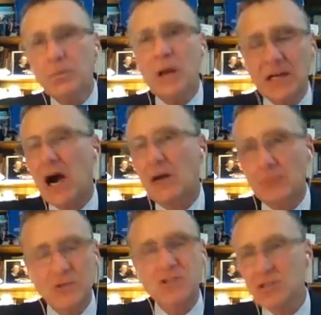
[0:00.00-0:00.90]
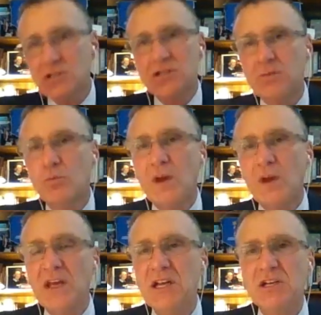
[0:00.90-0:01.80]
at conferences and when
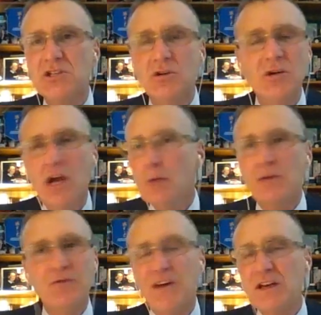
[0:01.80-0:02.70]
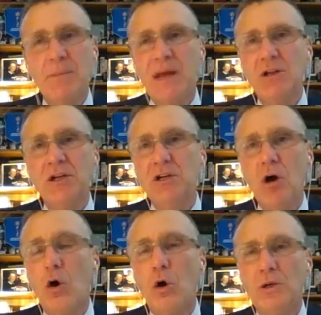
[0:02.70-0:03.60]
they needed to, but fundamentally
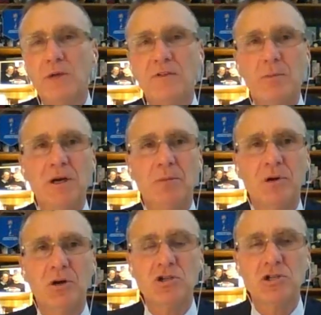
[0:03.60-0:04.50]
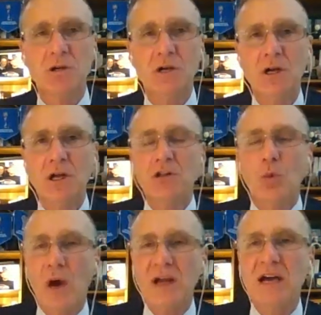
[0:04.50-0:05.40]
no whole of government approach. The
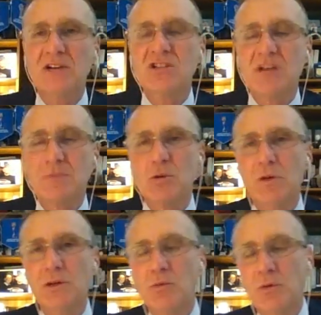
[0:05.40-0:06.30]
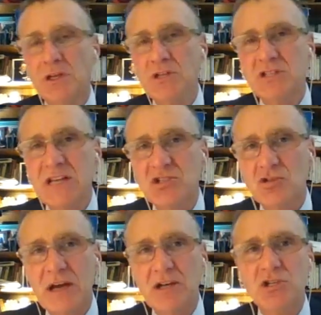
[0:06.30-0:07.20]
White House subsequently released that
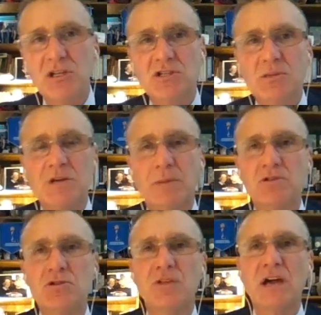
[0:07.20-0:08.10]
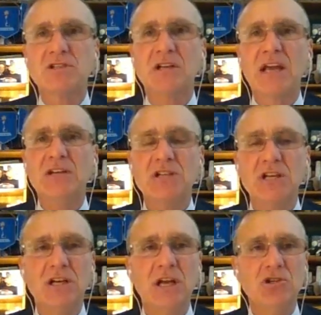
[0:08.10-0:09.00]
strategy in September
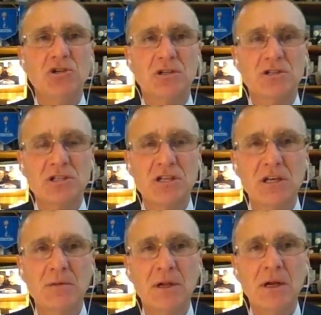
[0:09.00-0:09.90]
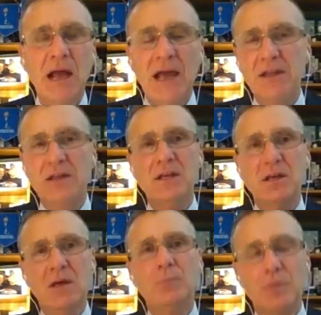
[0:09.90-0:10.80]
2018, as you can see, and then
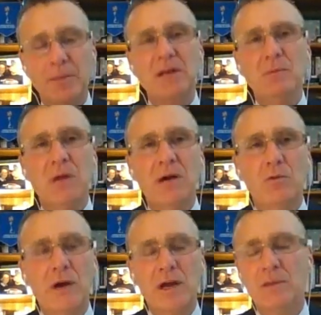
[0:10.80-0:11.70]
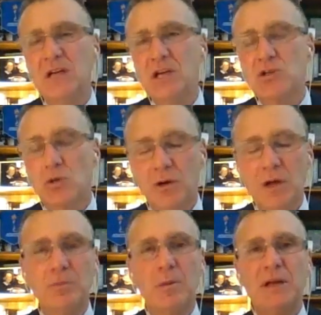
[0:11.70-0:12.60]
the implementing recommendation or
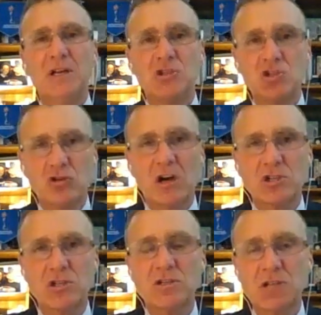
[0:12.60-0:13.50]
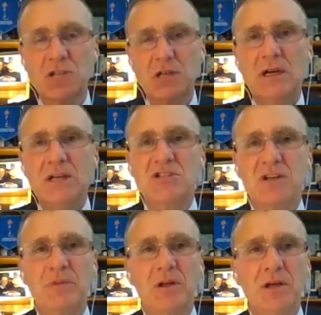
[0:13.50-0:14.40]
implementing instructions is
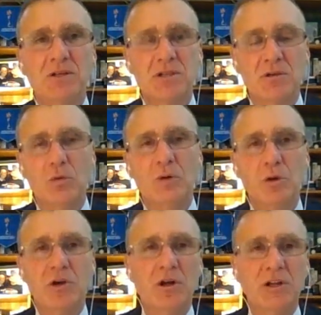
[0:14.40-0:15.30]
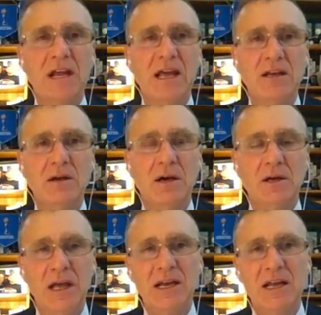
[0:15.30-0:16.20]
something that's what we call an
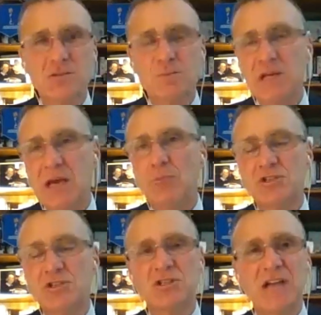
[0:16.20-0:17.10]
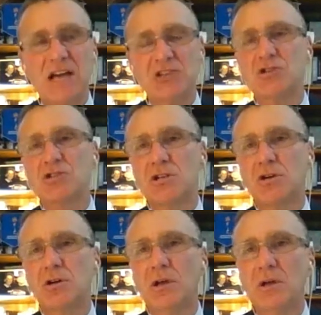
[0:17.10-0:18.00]
NSPM, which is a National
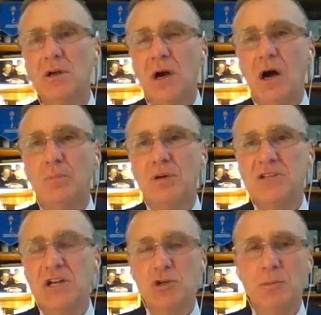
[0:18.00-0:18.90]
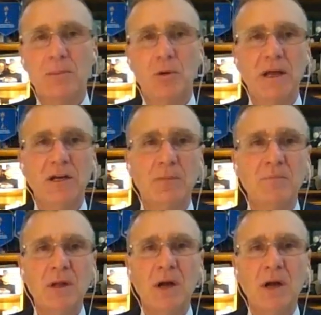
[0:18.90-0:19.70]
Security Presidential Memorandum.